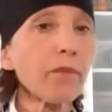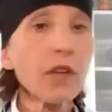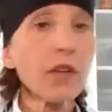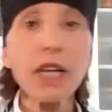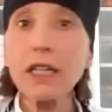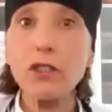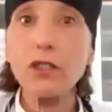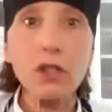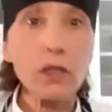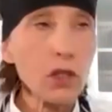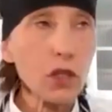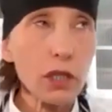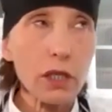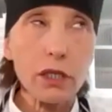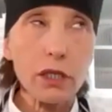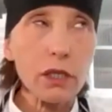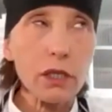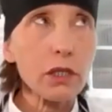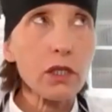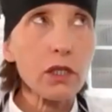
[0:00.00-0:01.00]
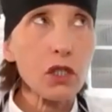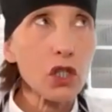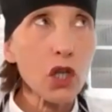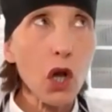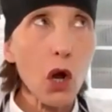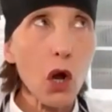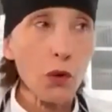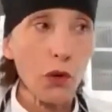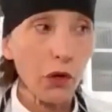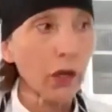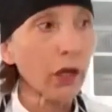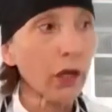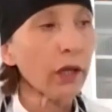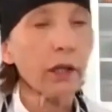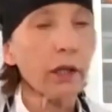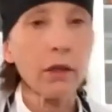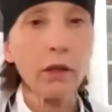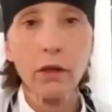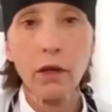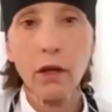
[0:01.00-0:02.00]
it's just so
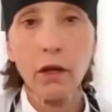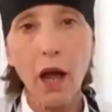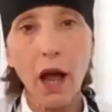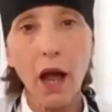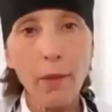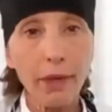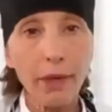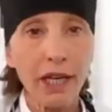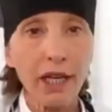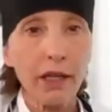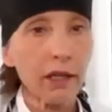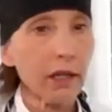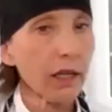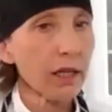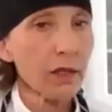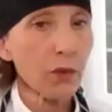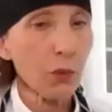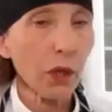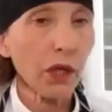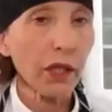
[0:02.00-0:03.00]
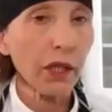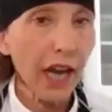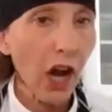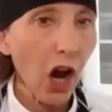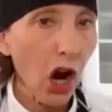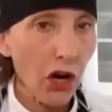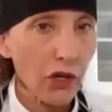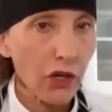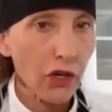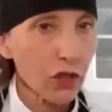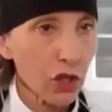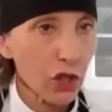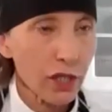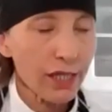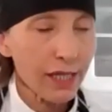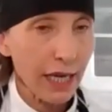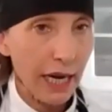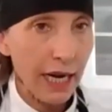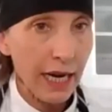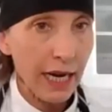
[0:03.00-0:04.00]
good. I mean, it's really hard
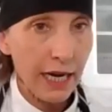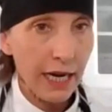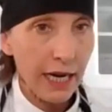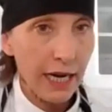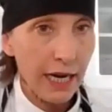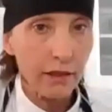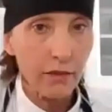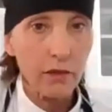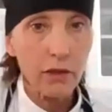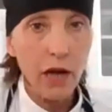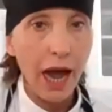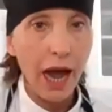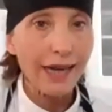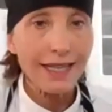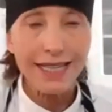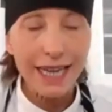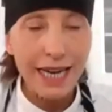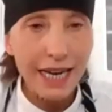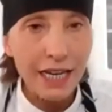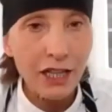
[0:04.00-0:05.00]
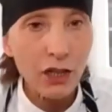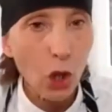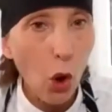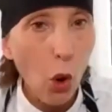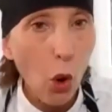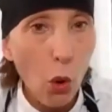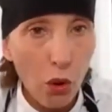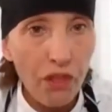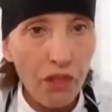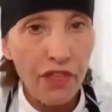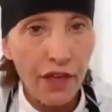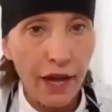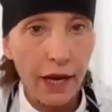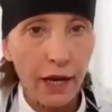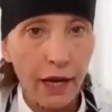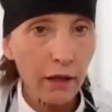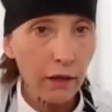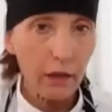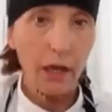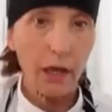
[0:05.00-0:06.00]
just to eat, not to eat the whole
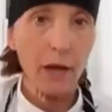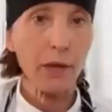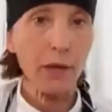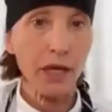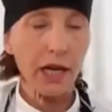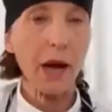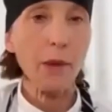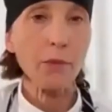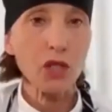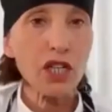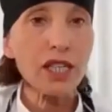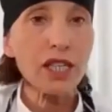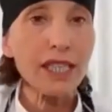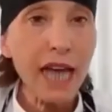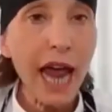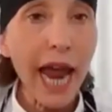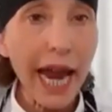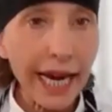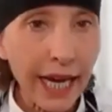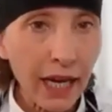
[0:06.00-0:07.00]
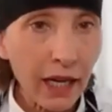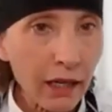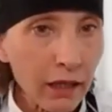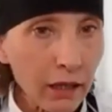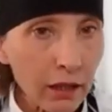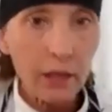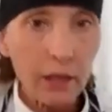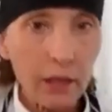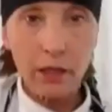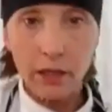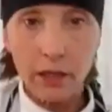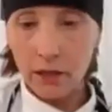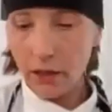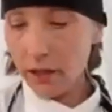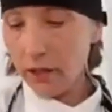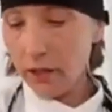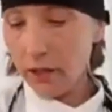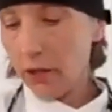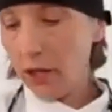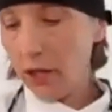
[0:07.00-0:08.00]
thing. I mean, I'm just saying,
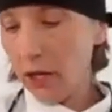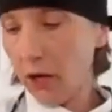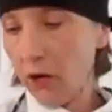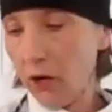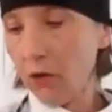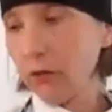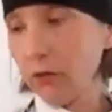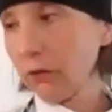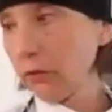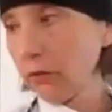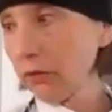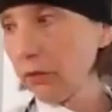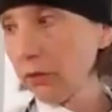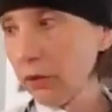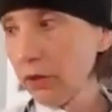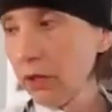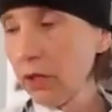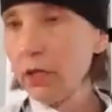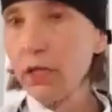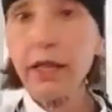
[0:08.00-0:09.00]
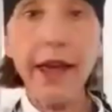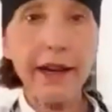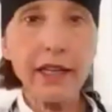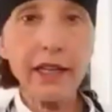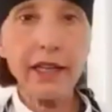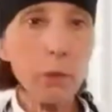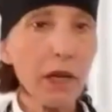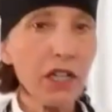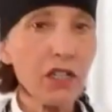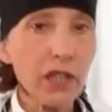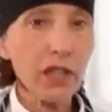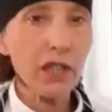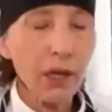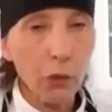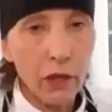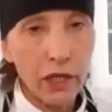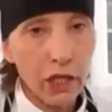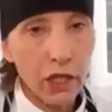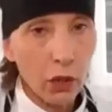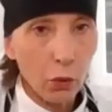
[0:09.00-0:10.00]
you know, like, especially
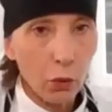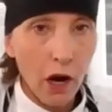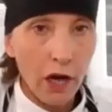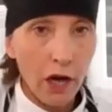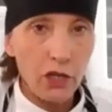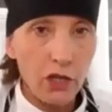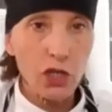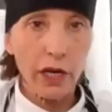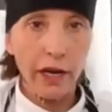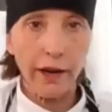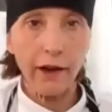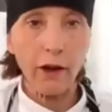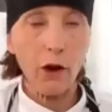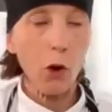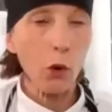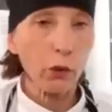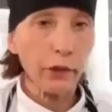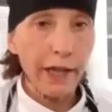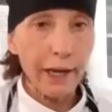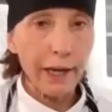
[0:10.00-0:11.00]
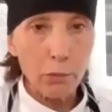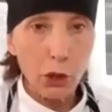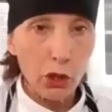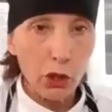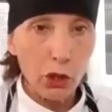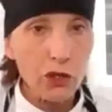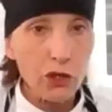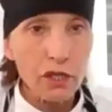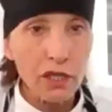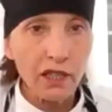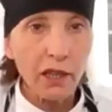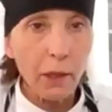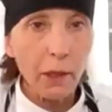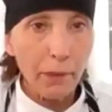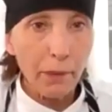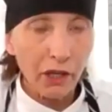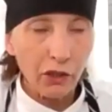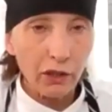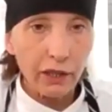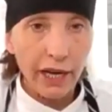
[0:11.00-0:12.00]
when you're watching Only Murders in the
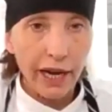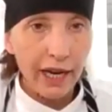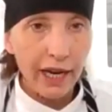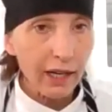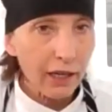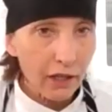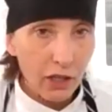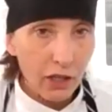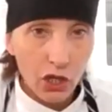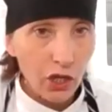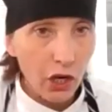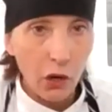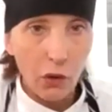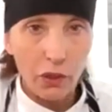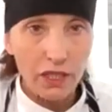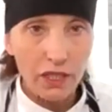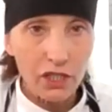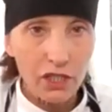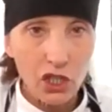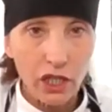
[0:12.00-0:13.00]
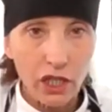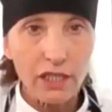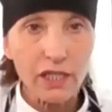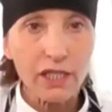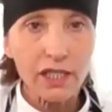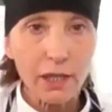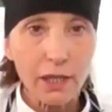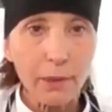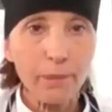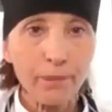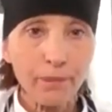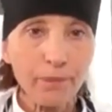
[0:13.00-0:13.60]
Building, you know, it's just,